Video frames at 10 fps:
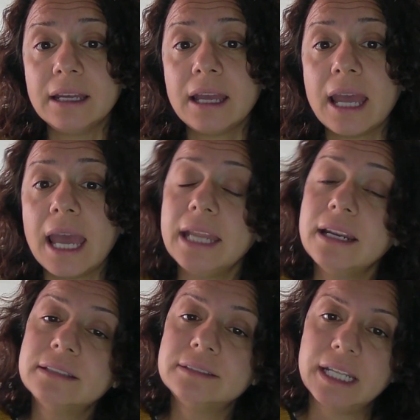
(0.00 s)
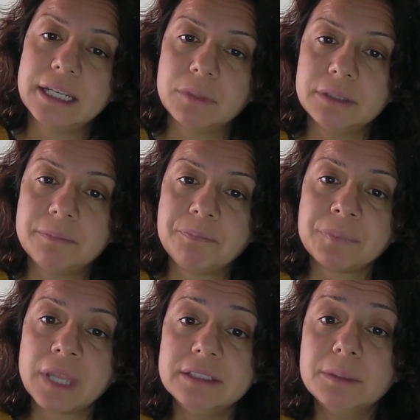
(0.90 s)
another animal,
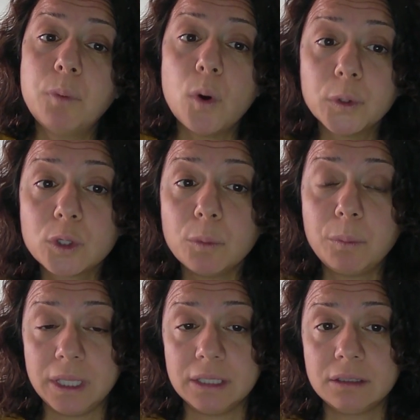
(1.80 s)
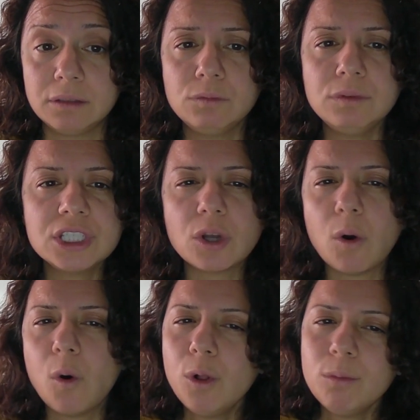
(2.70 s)
the porcupine, which
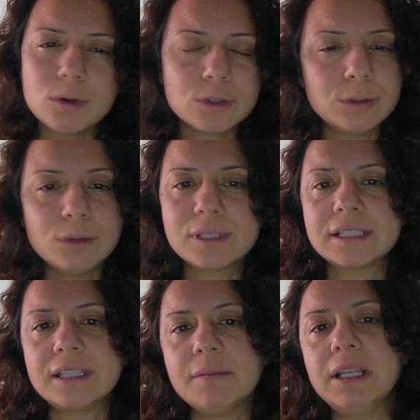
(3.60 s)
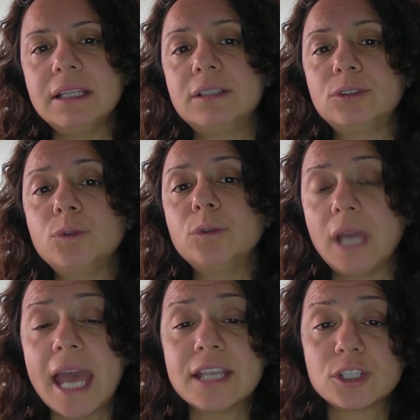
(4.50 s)
almost looks similar to
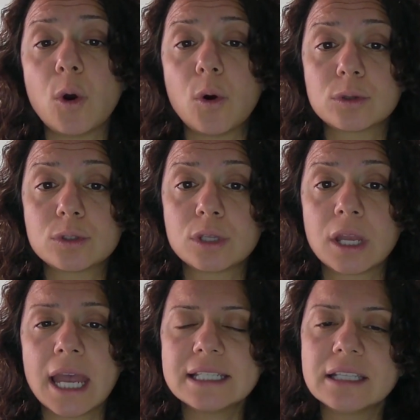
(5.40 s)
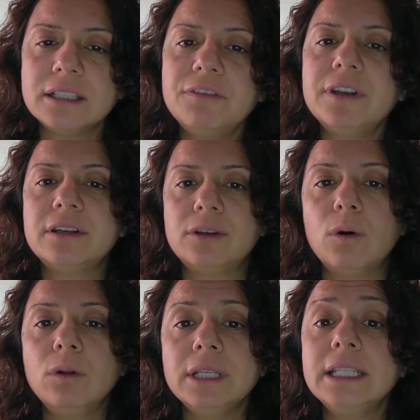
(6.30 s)
hedgehogs, has a different
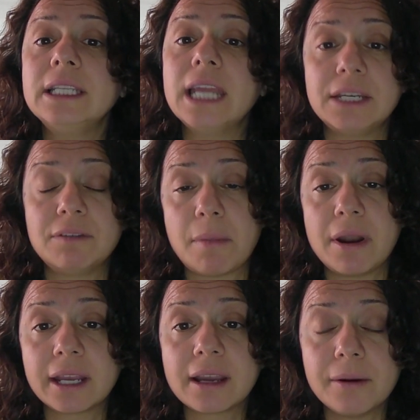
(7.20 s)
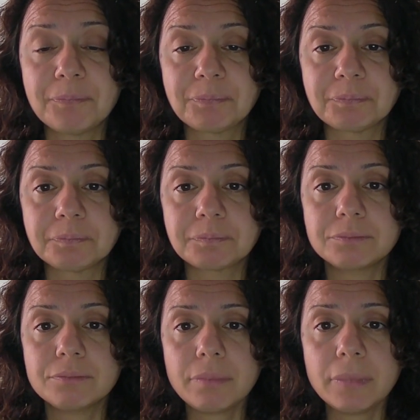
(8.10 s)
role in Native America.
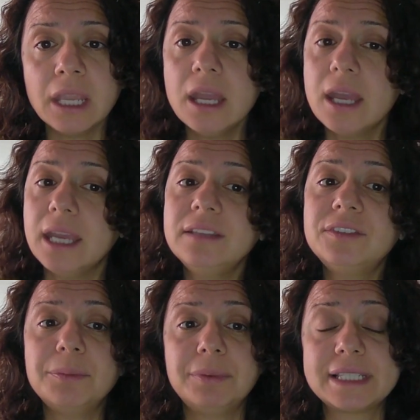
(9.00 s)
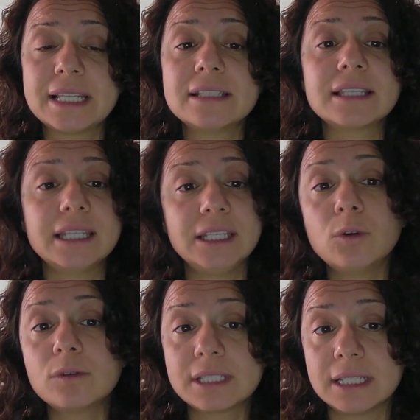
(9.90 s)
It represents
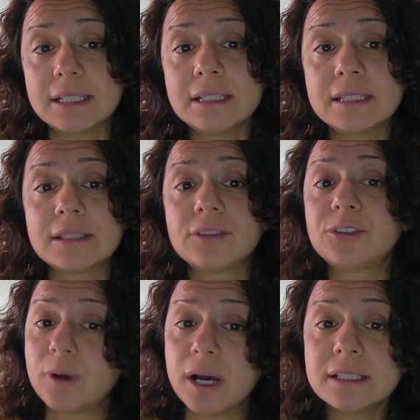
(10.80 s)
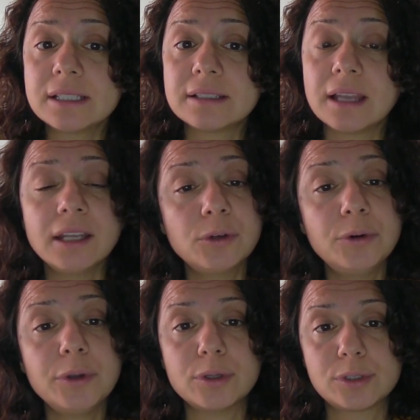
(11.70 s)
innocence, trust, and
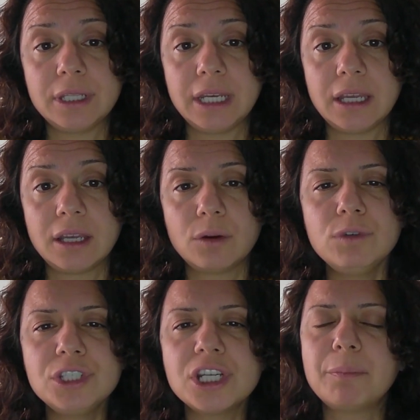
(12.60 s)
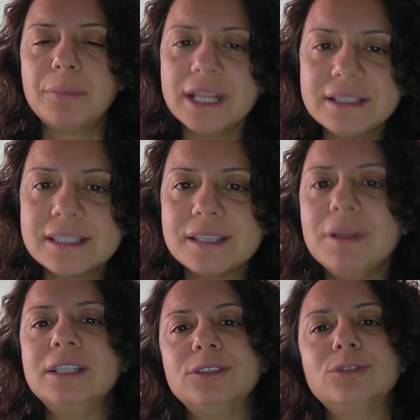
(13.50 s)
curiosity, which are pretty
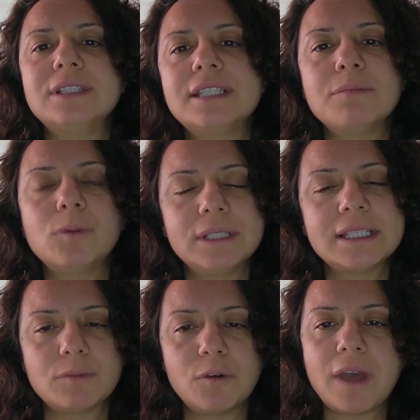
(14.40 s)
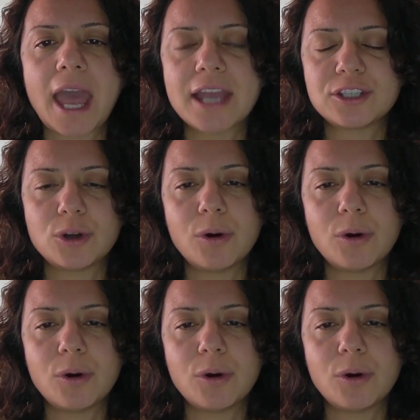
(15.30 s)
similar to the symbolism of a hedgehog.